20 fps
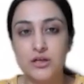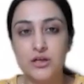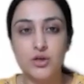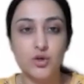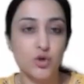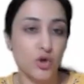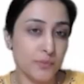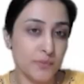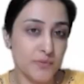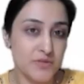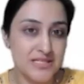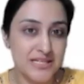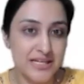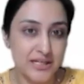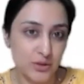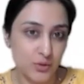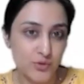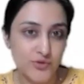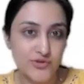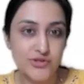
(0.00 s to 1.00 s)
corpus
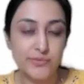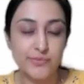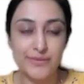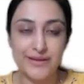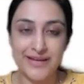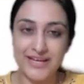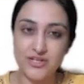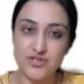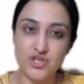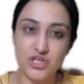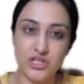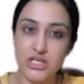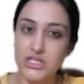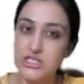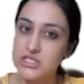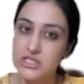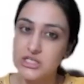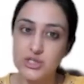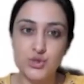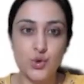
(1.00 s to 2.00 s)
callosum,
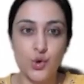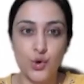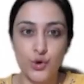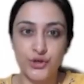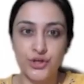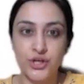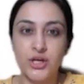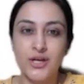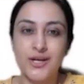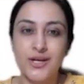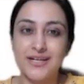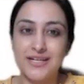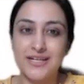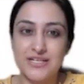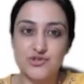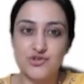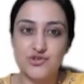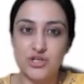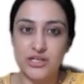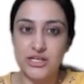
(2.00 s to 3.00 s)
agenesis, or
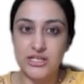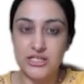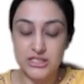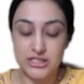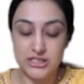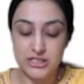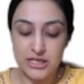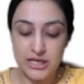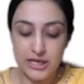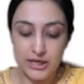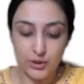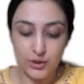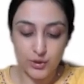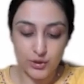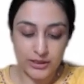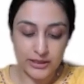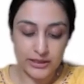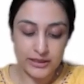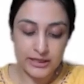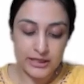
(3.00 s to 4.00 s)
dysgenesis.
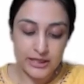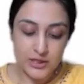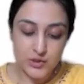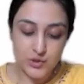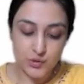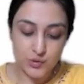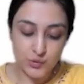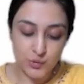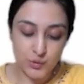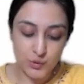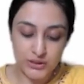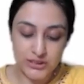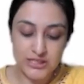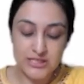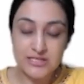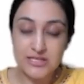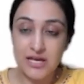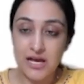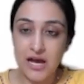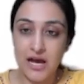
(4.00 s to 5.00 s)
Okay, so
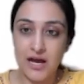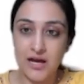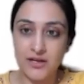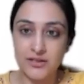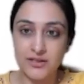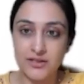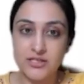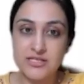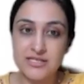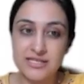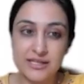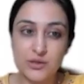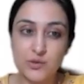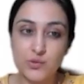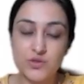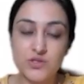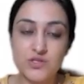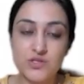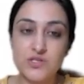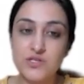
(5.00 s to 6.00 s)
these are the
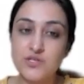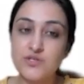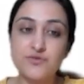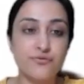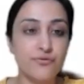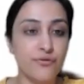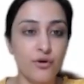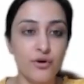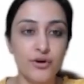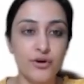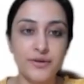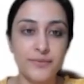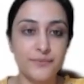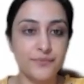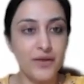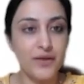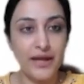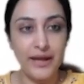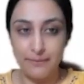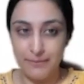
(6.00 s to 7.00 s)
sequences for
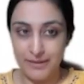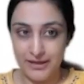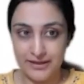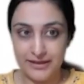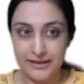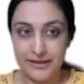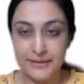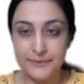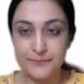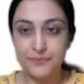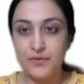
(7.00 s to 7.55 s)
MRI.